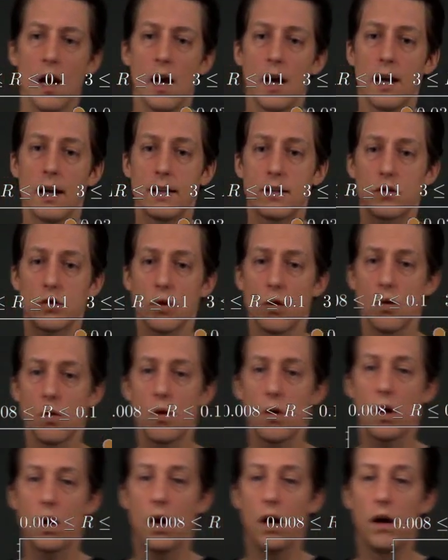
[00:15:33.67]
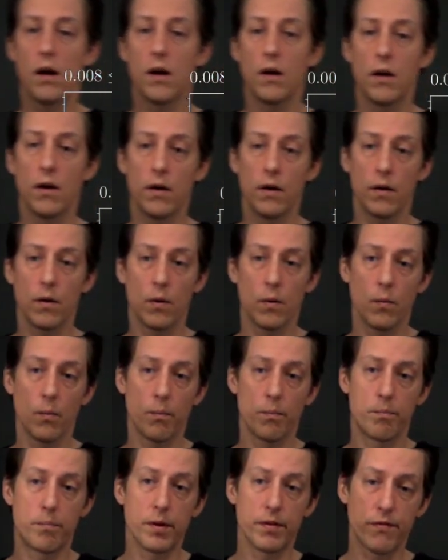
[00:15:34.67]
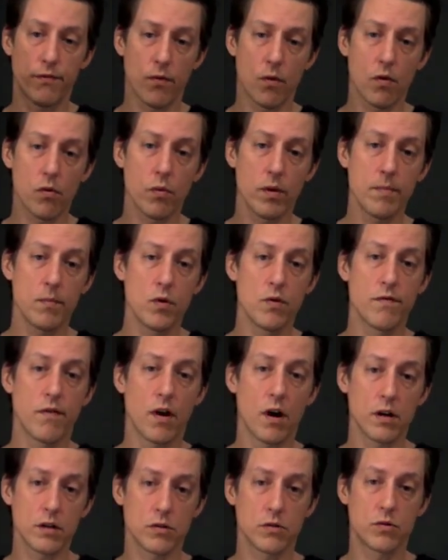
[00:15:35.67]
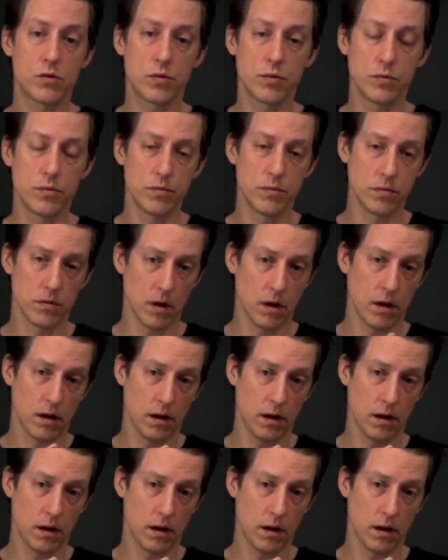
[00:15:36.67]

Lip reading: And so before we move on to